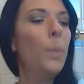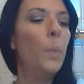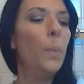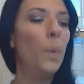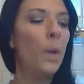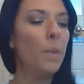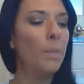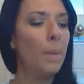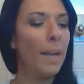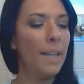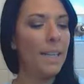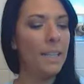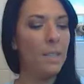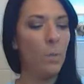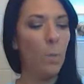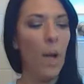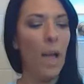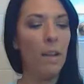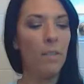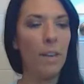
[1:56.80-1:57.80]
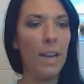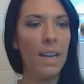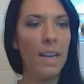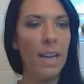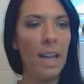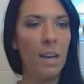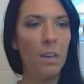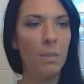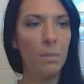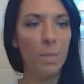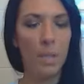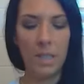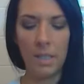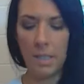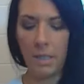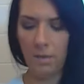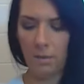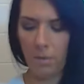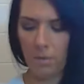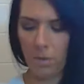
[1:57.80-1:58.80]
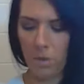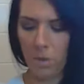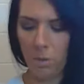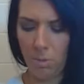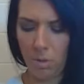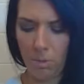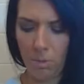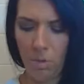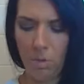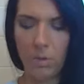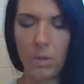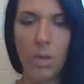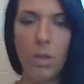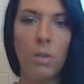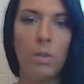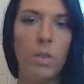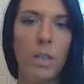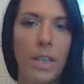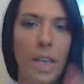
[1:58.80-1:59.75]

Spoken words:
One of mine is wet right now because I use them over and over